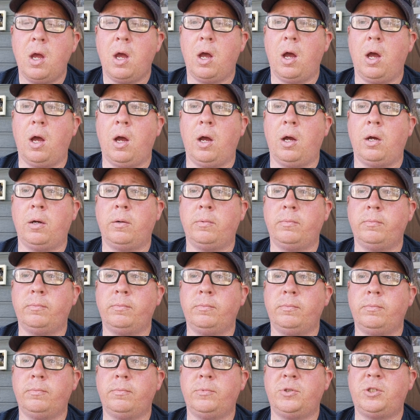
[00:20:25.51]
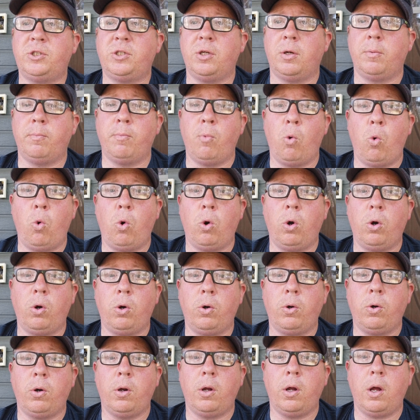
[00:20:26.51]
some
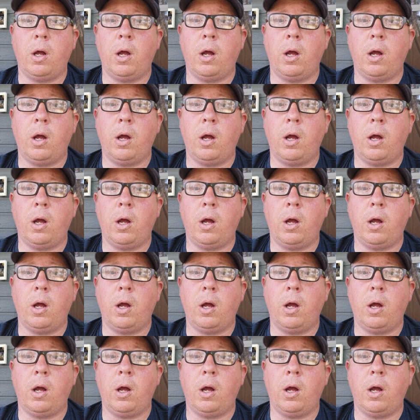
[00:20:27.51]
more